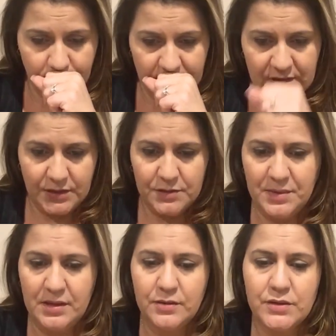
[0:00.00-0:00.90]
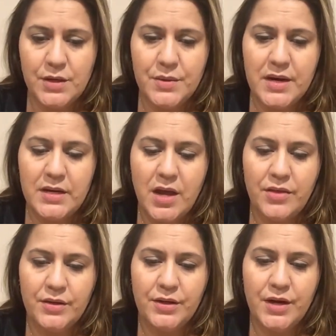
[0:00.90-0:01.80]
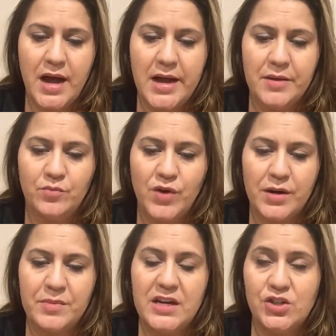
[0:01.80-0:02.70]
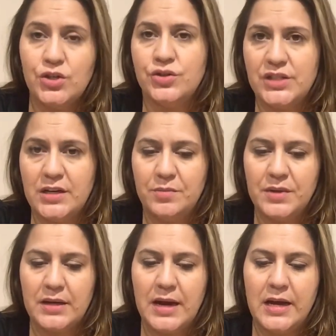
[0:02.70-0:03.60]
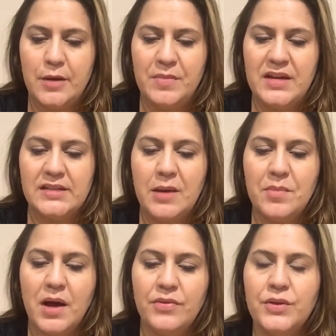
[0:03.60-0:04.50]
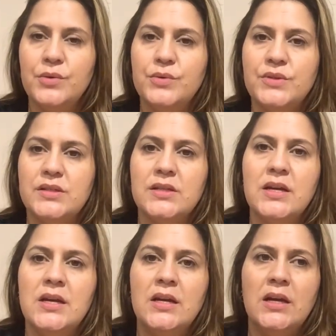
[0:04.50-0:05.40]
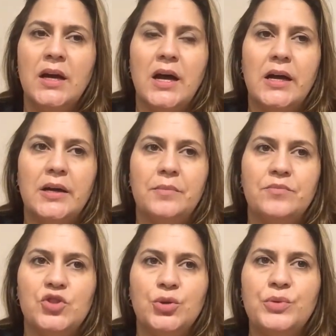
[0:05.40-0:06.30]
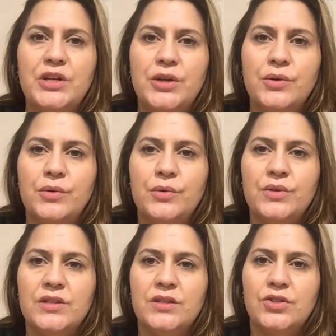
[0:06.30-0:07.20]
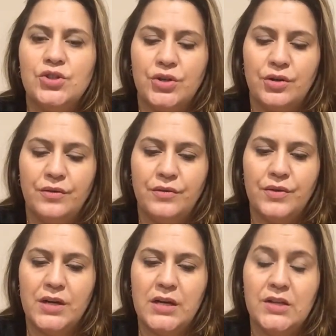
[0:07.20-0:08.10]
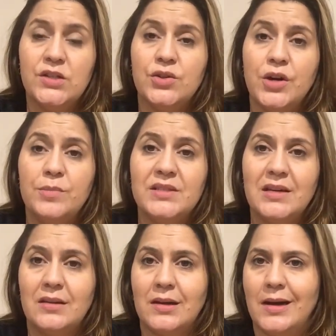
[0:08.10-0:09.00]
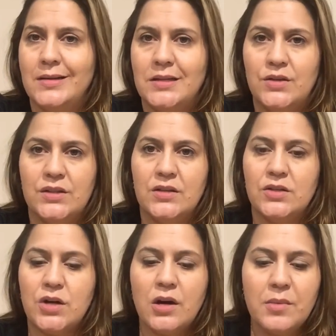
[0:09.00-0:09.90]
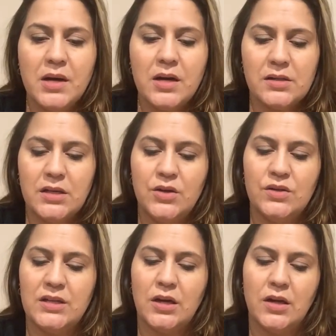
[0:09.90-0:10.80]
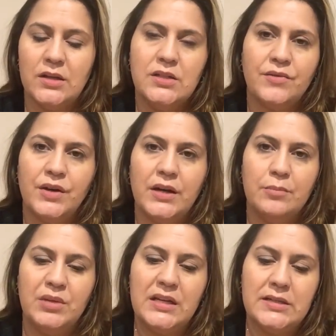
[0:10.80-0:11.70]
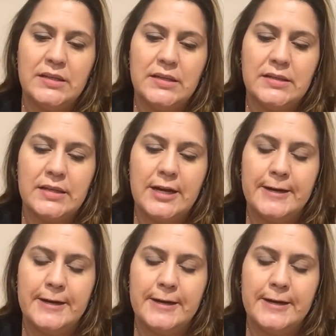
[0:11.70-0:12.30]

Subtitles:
Excuse me. So another recommendation or tip is I bought those Torino sugar-free syrups, like the kinds they use at Starbucks. They use it all the different places.